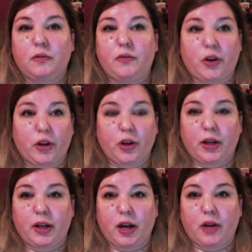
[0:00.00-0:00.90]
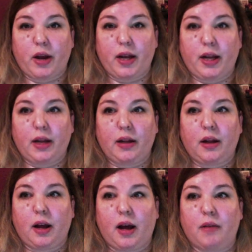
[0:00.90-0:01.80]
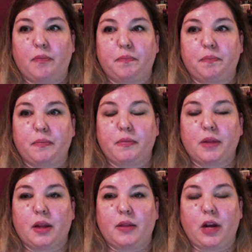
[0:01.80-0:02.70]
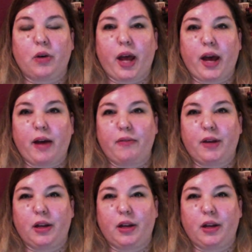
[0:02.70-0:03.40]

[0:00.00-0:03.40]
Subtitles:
at narrating. They don't have